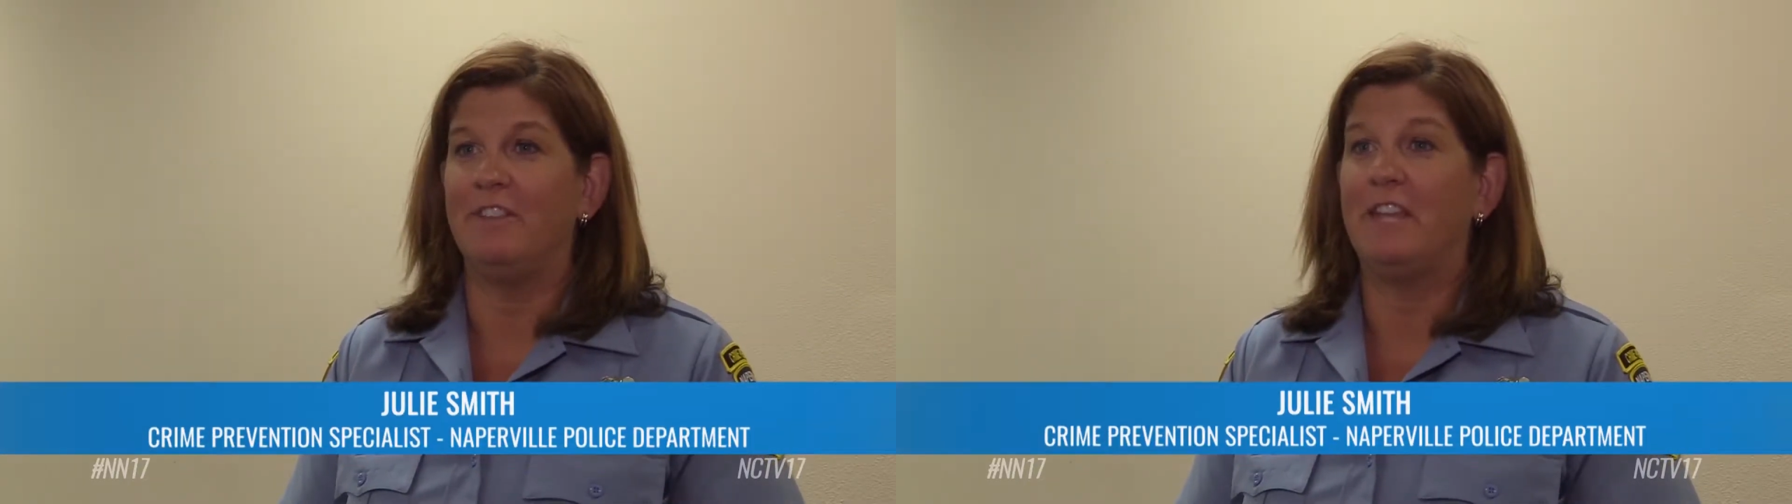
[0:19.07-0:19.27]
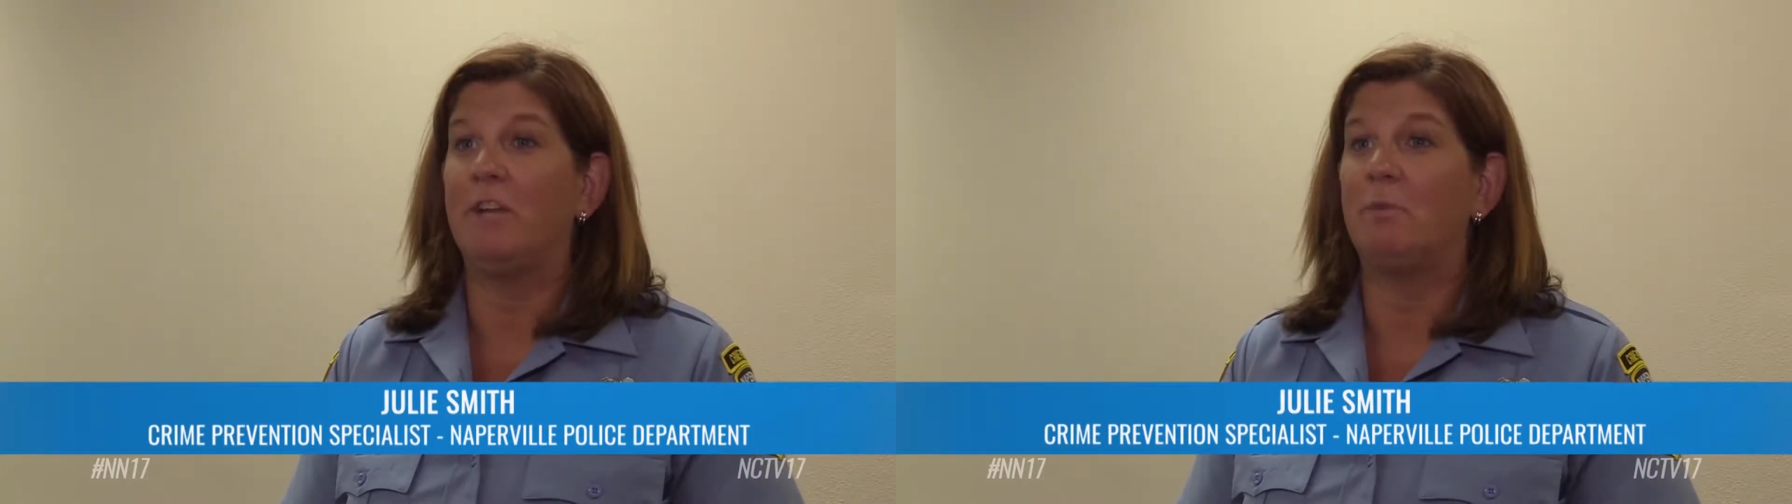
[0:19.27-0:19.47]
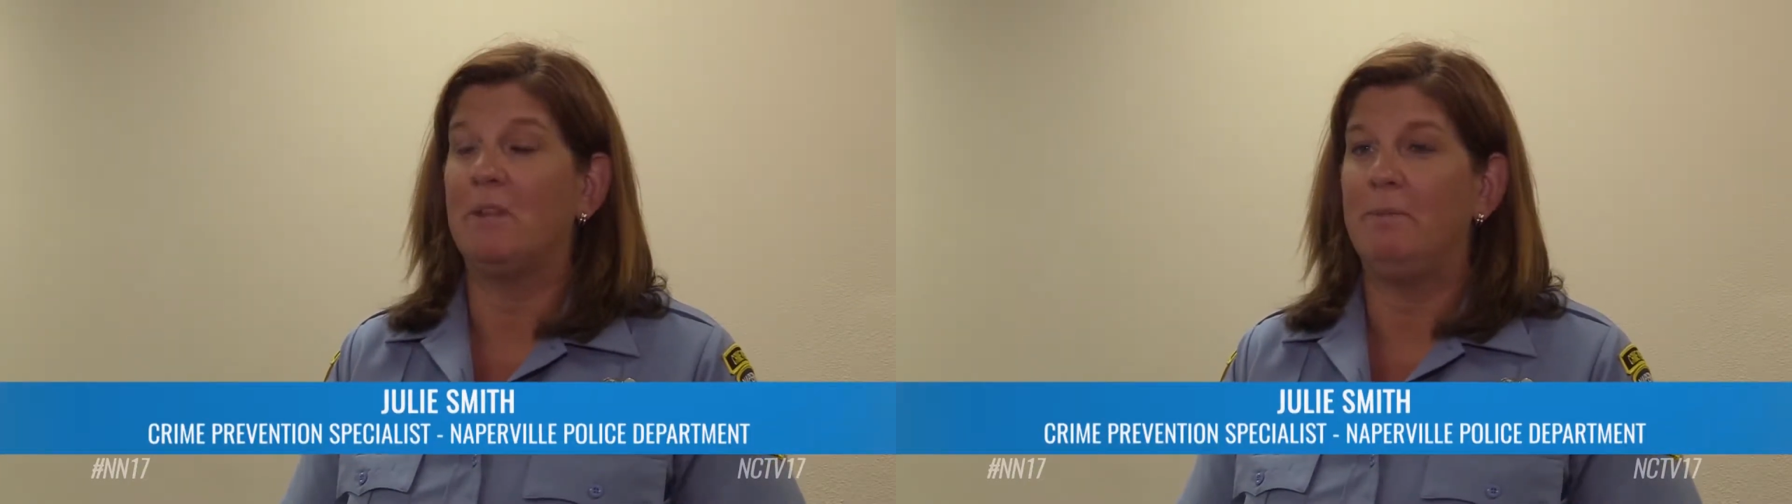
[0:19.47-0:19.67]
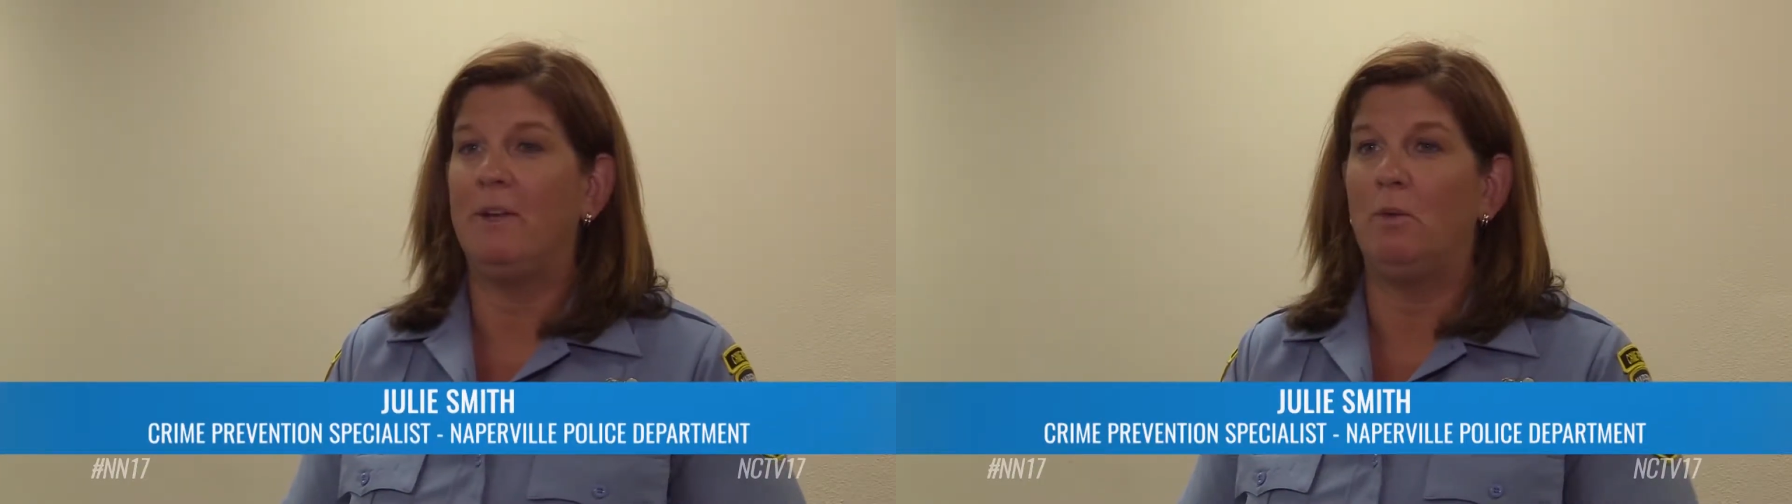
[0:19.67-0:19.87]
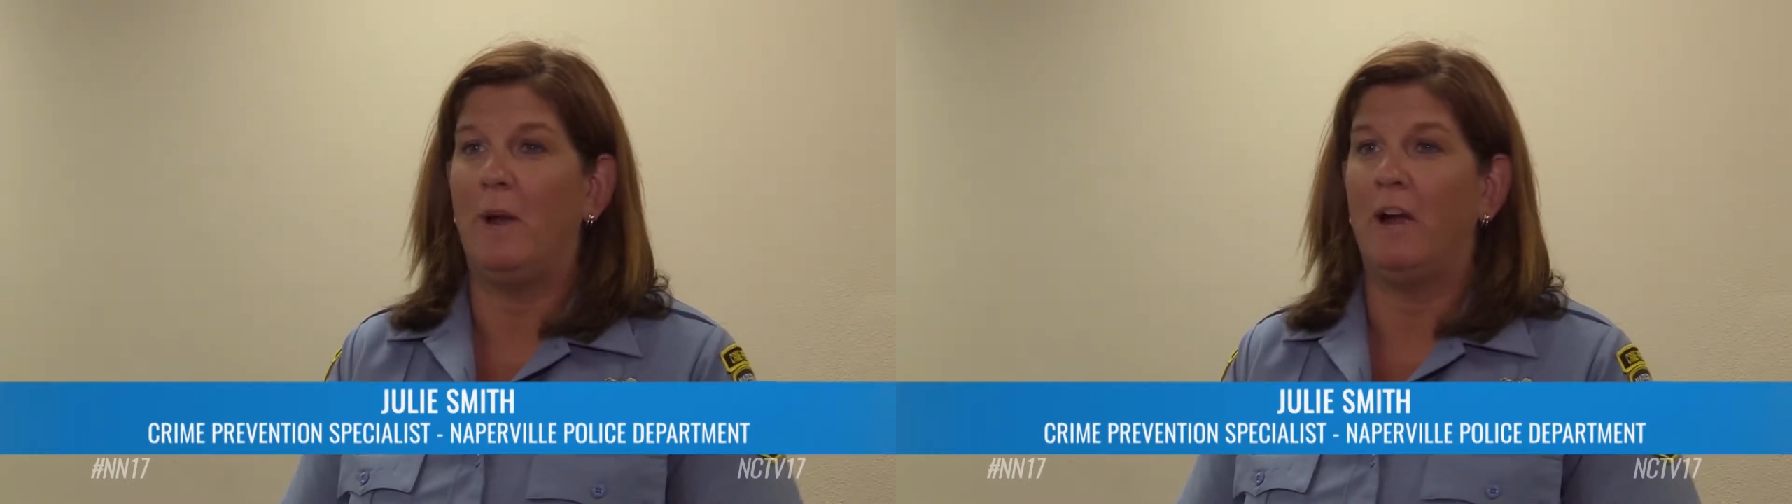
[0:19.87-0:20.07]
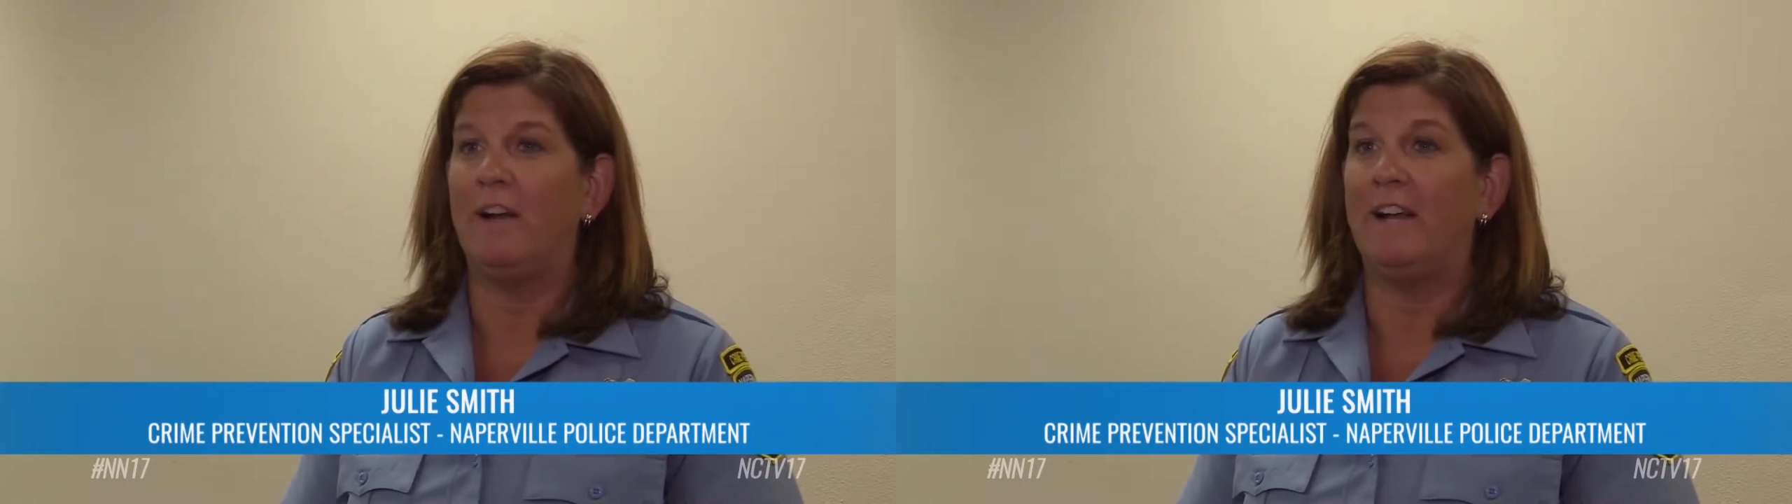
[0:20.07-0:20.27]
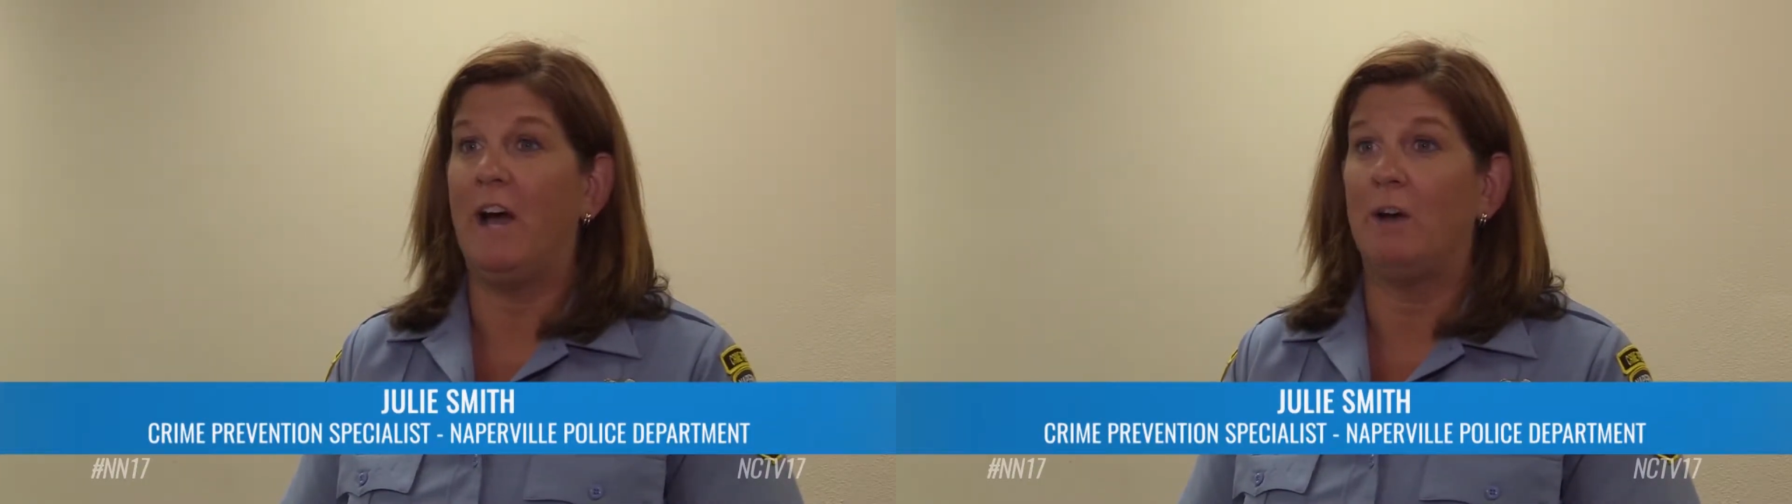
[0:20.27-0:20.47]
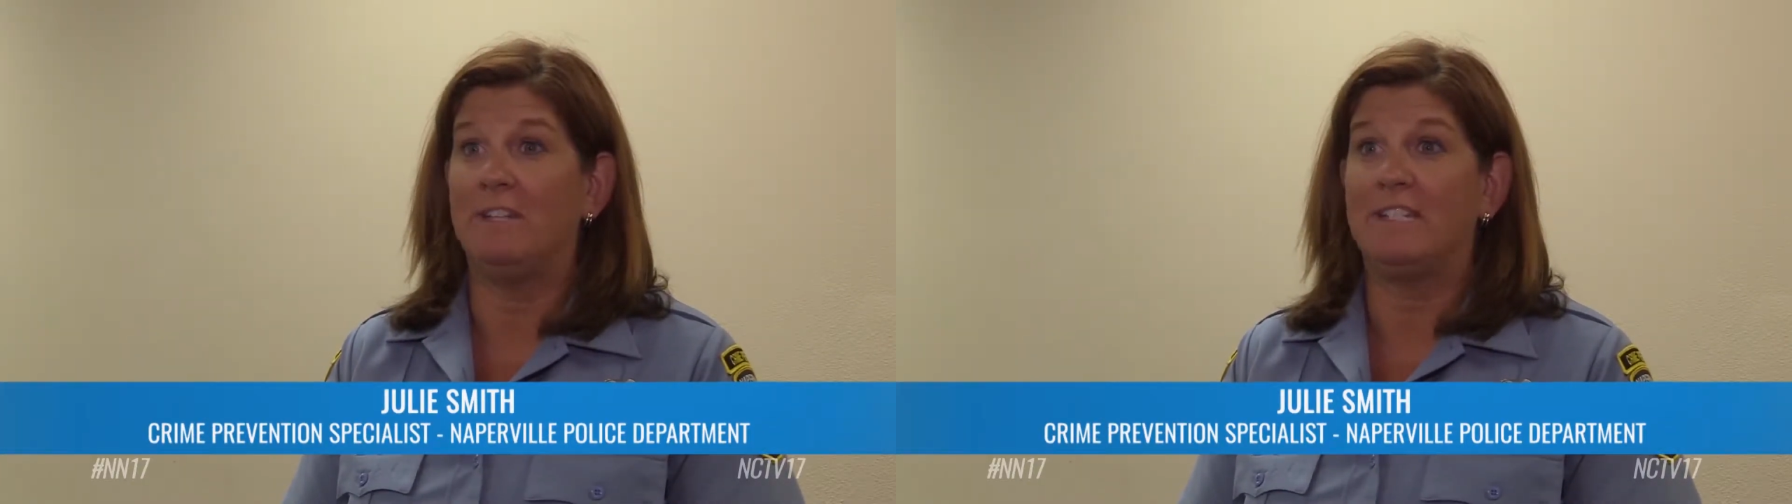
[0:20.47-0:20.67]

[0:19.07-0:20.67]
They can really be aware on how these